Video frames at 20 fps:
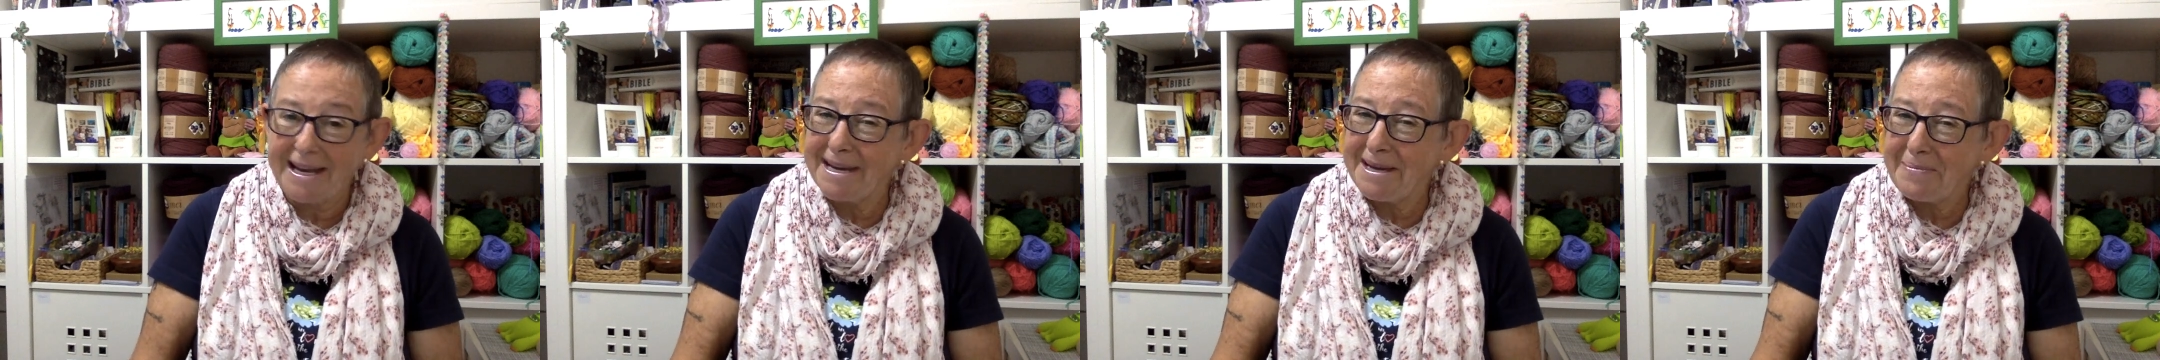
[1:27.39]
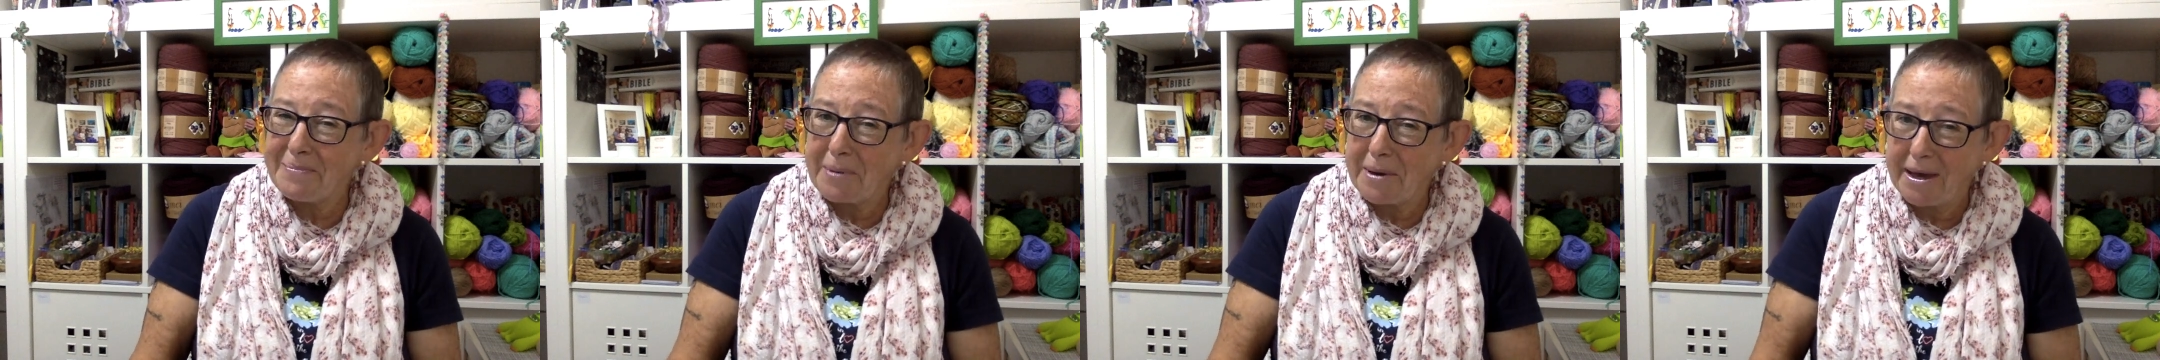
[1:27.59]

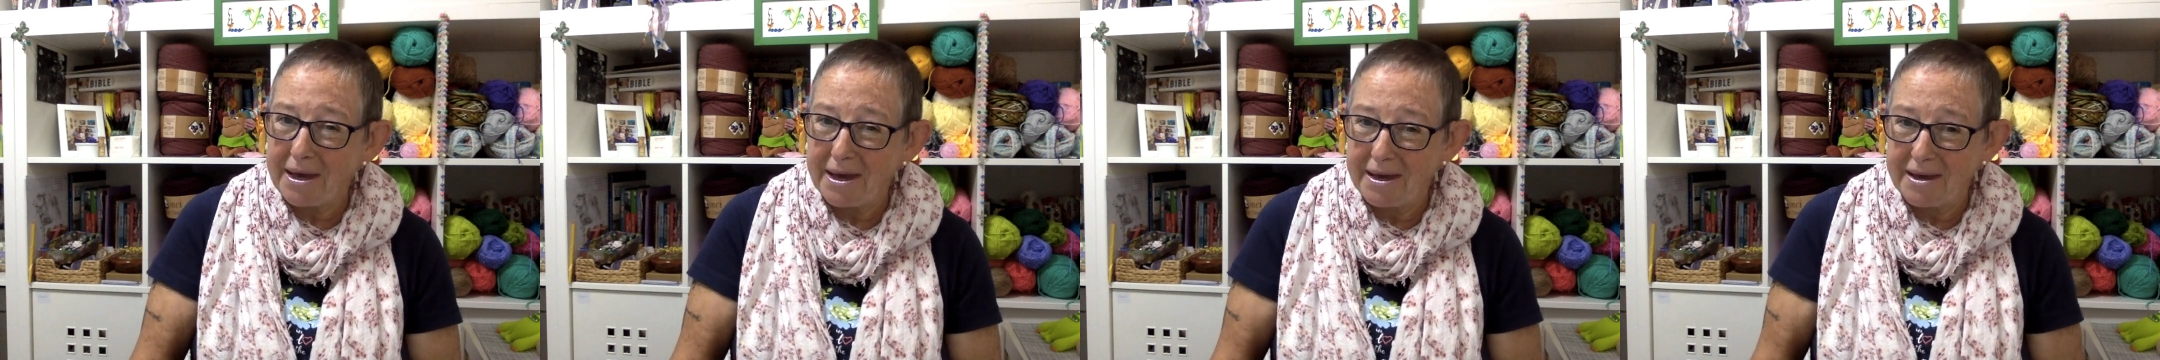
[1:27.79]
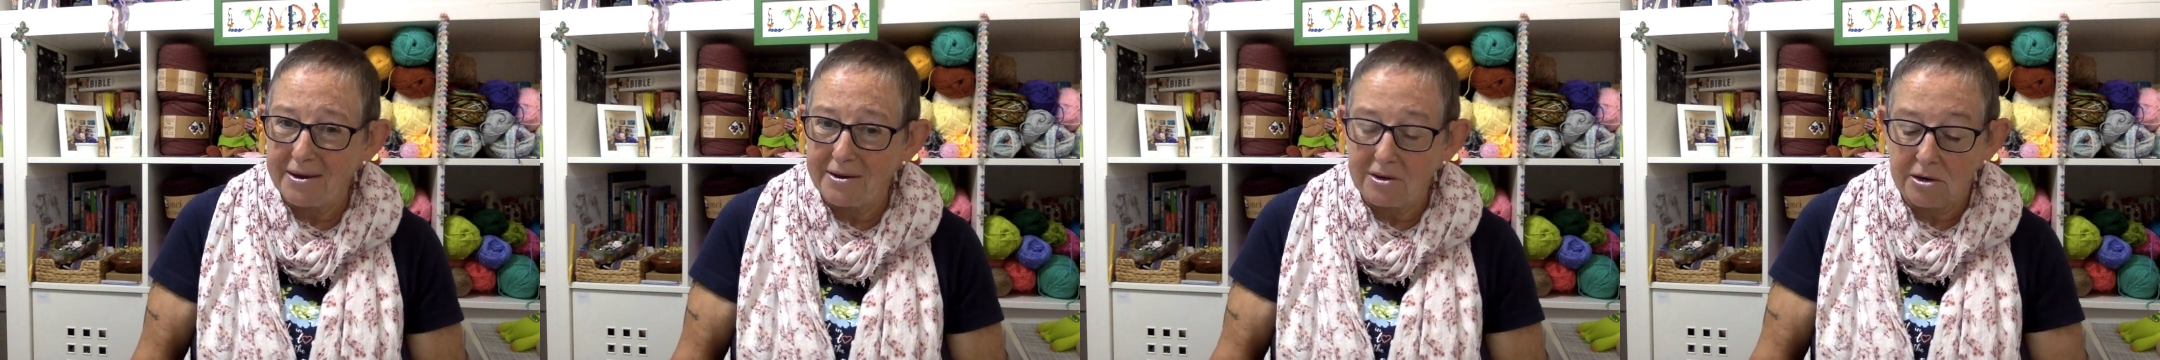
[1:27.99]
a
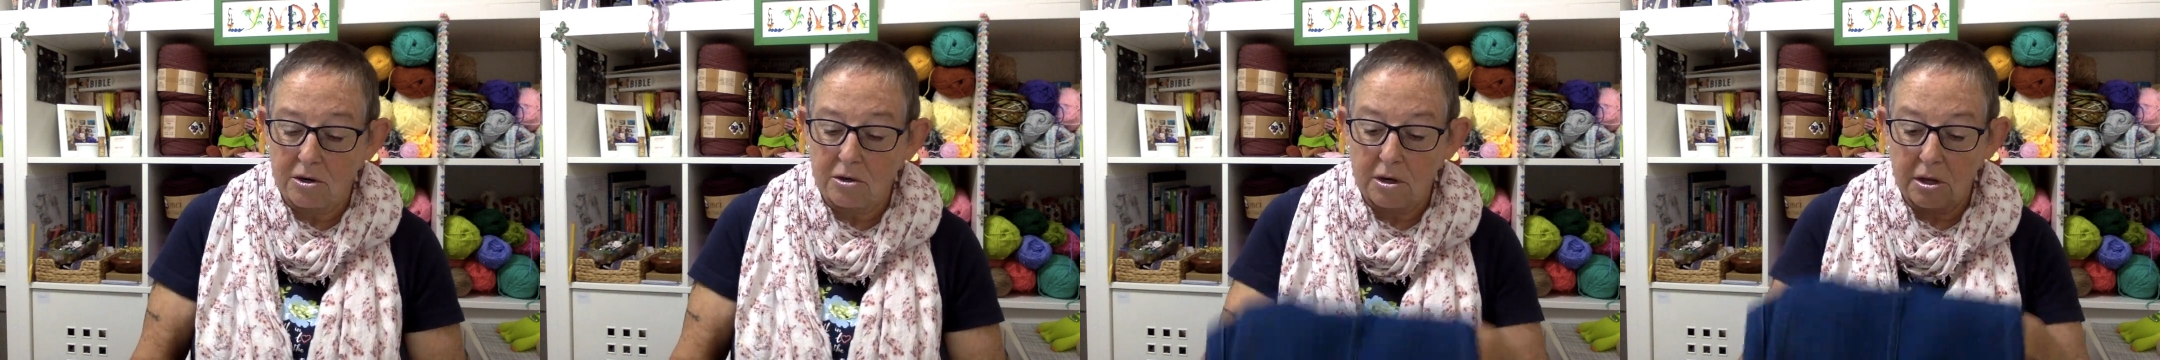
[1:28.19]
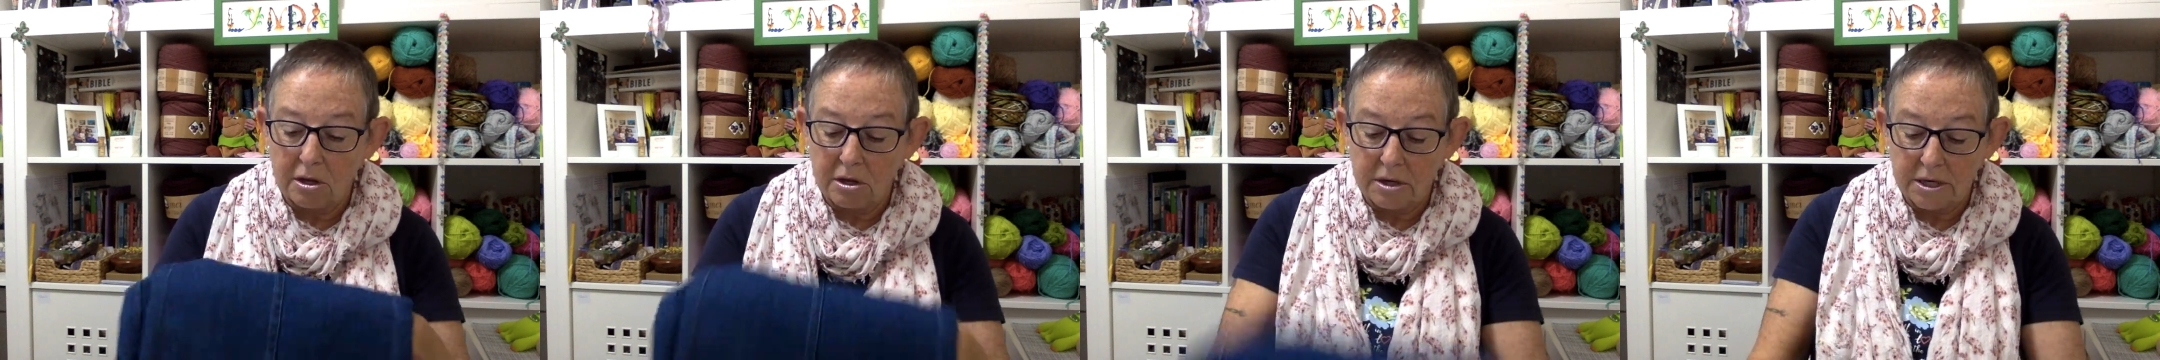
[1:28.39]
pair
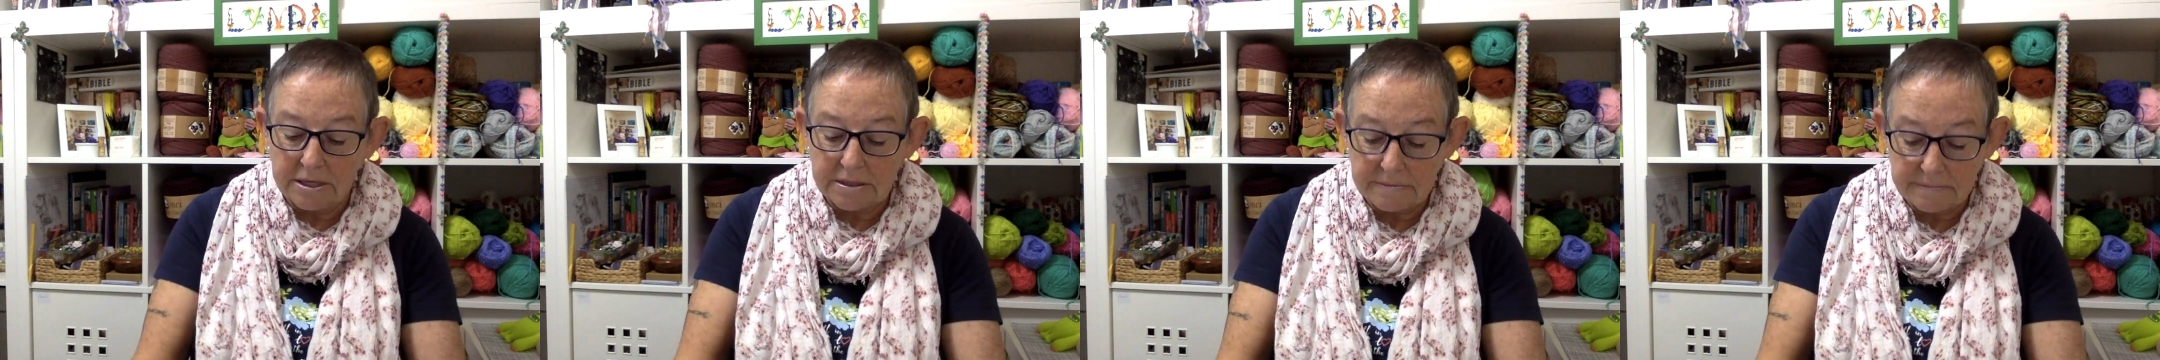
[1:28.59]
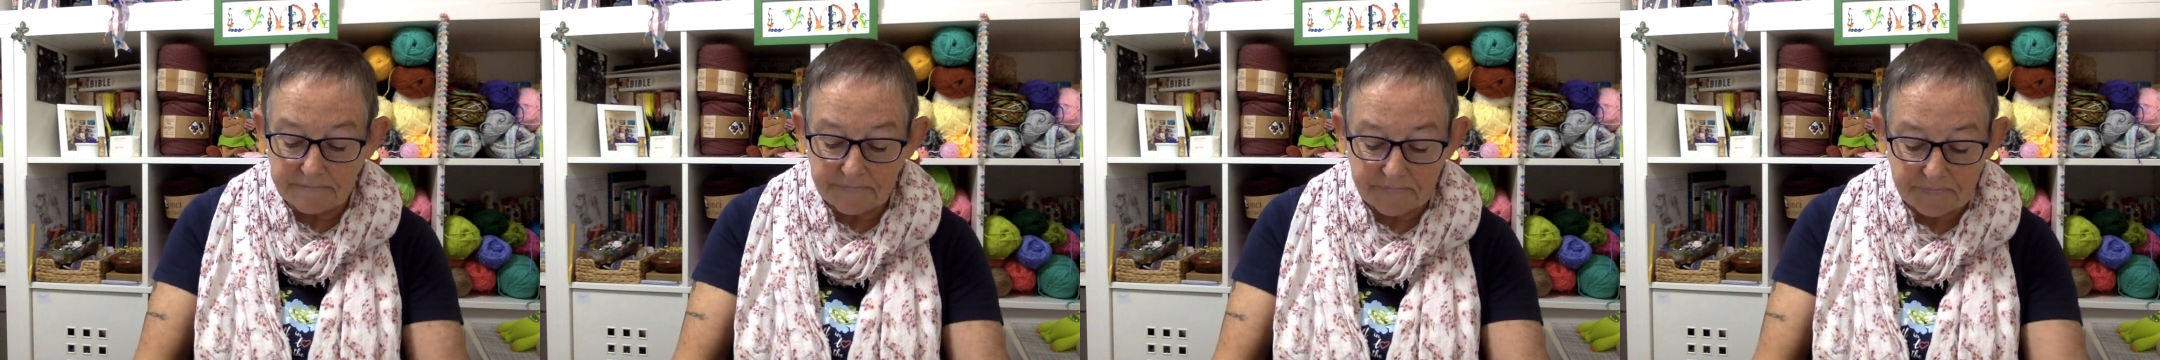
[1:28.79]
online.